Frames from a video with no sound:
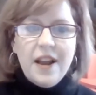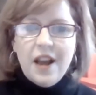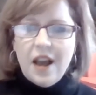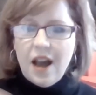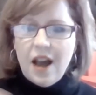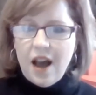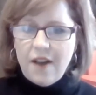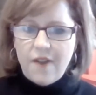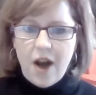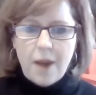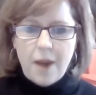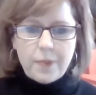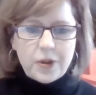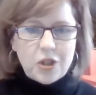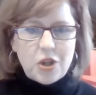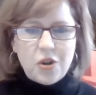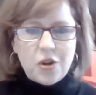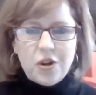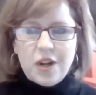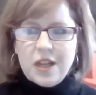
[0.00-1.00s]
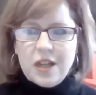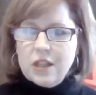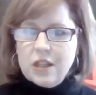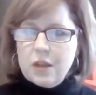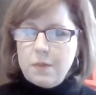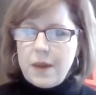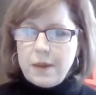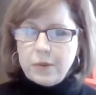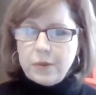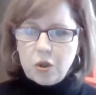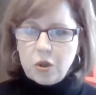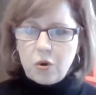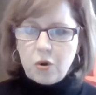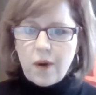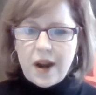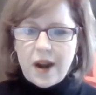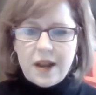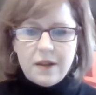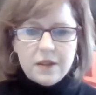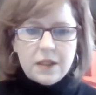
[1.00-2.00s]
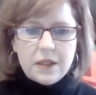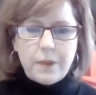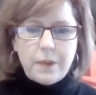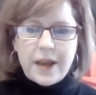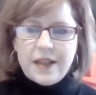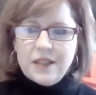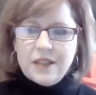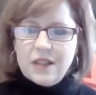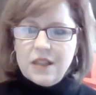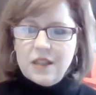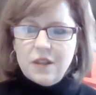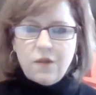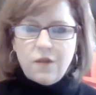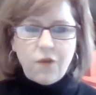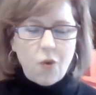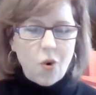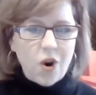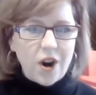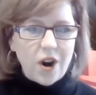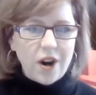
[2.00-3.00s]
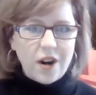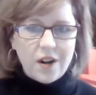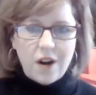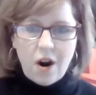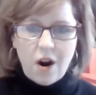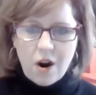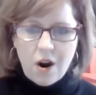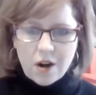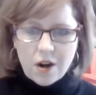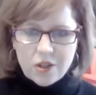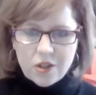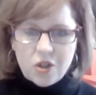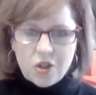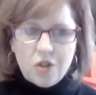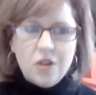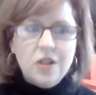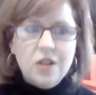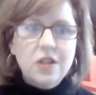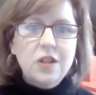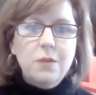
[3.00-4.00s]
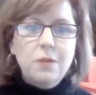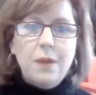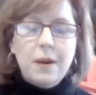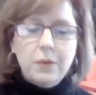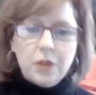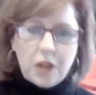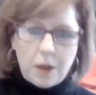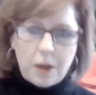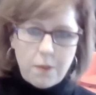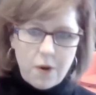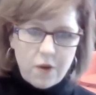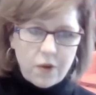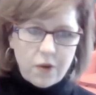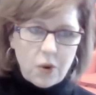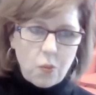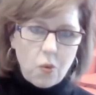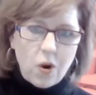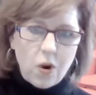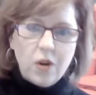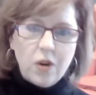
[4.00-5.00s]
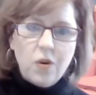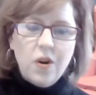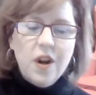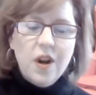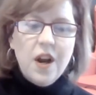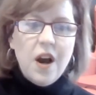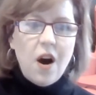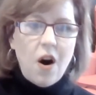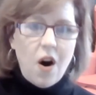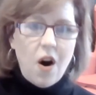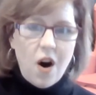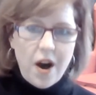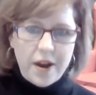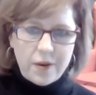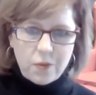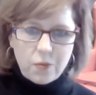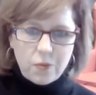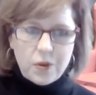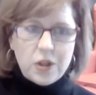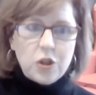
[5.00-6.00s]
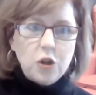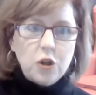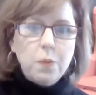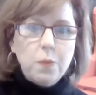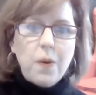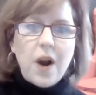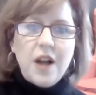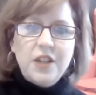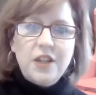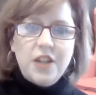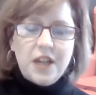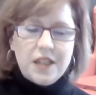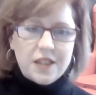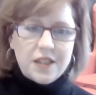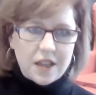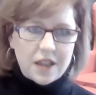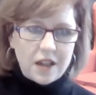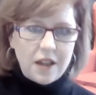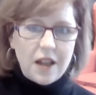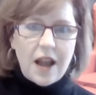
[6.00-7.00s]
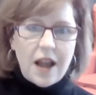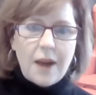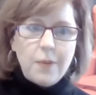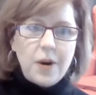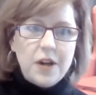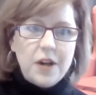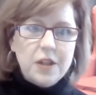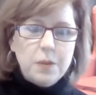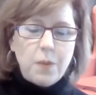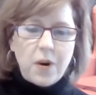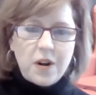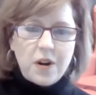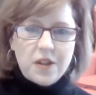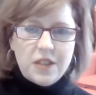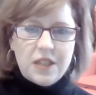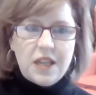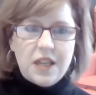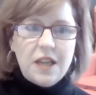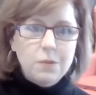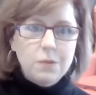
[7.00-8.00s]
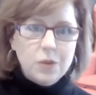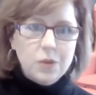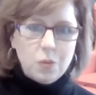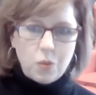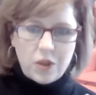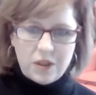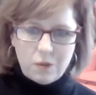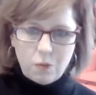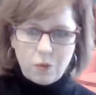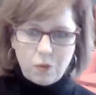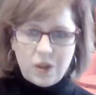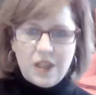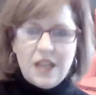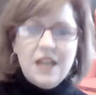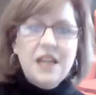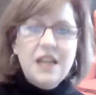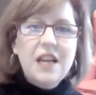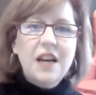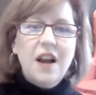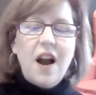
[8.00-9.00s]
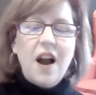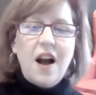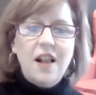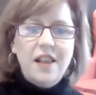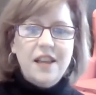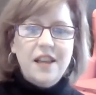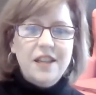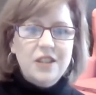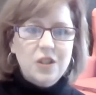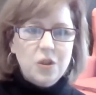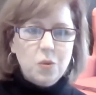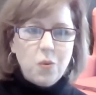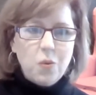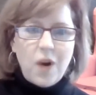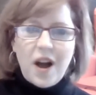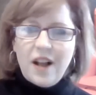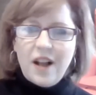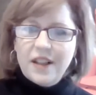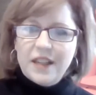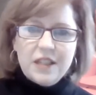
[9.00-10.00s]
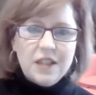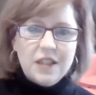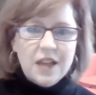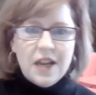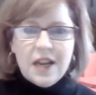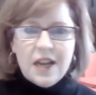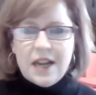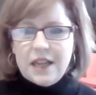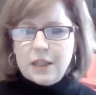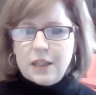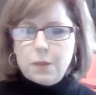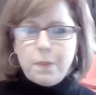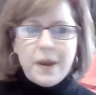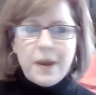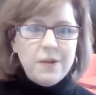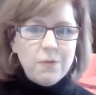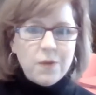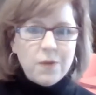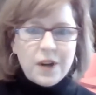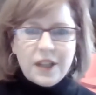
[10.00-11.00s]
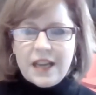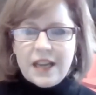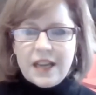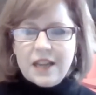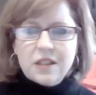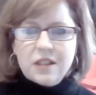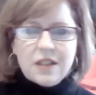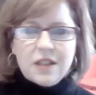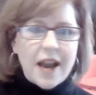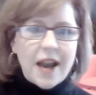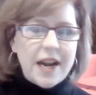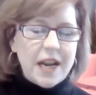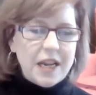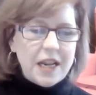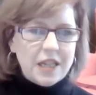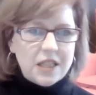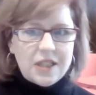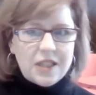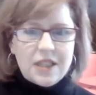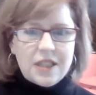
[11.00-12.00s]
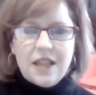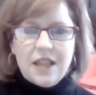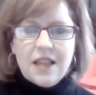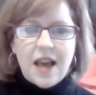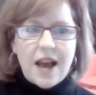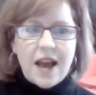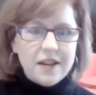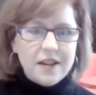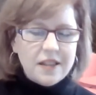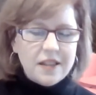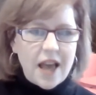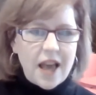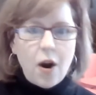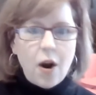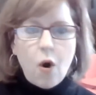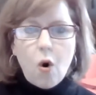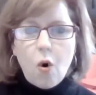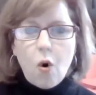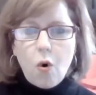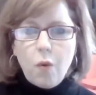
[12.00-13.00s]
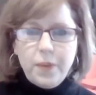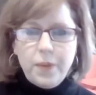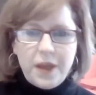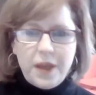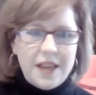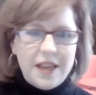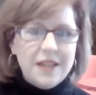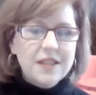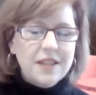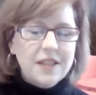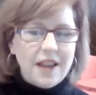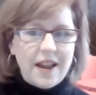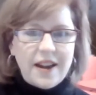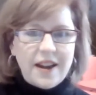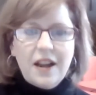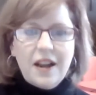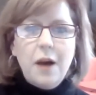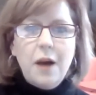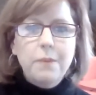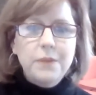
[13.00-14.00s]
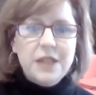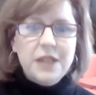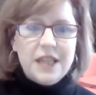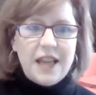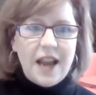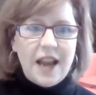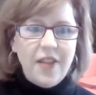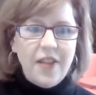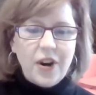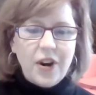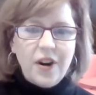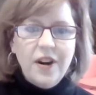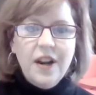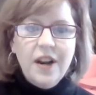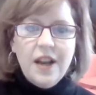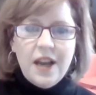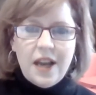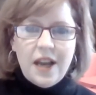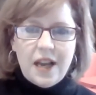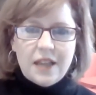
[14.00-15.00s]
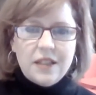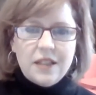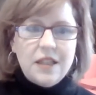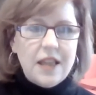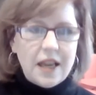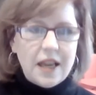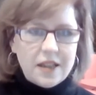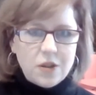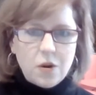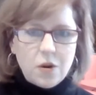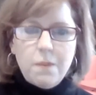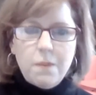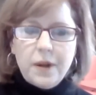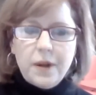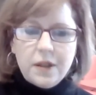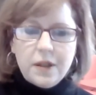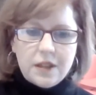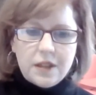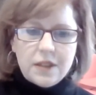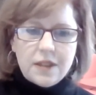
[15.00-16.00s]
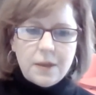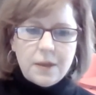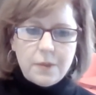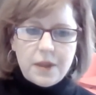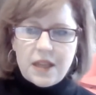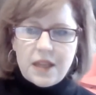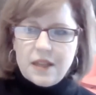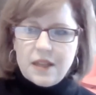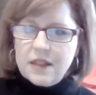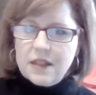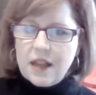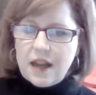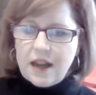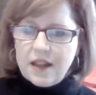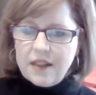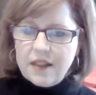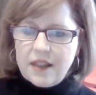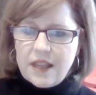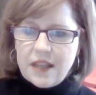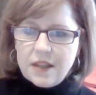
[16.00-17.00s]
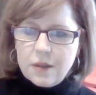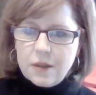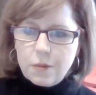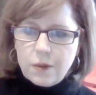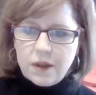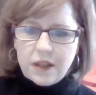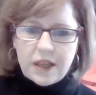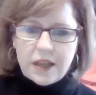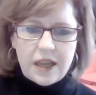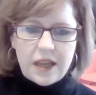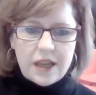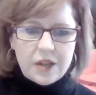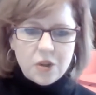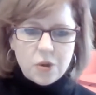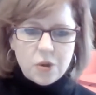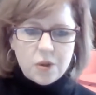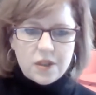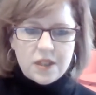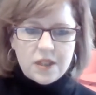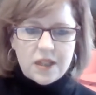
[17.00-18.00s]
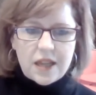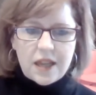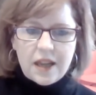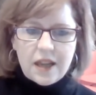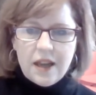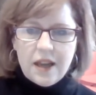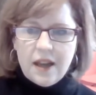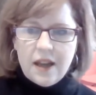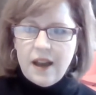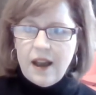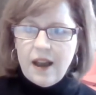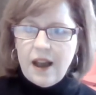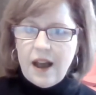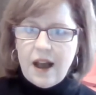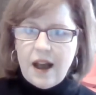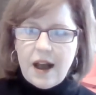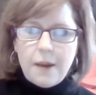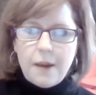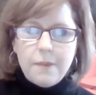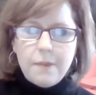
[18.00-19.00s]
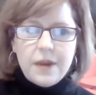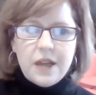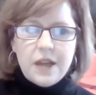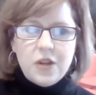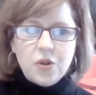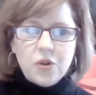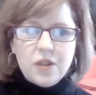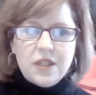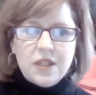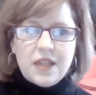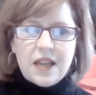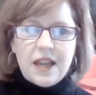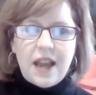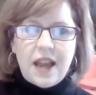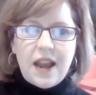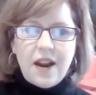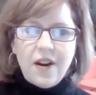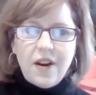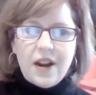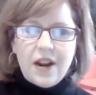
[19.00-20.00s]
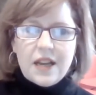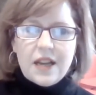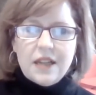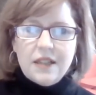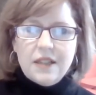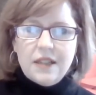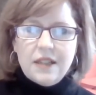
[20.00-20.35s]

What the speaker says: of opportunities to be able to create spaces for our students to be able to come over and work on research projects and collaborate as part of teams with Indian colleagues as well. And it's been really exciting to see that whole piece kind of come together and see that sort of build in some of these really interesting areas.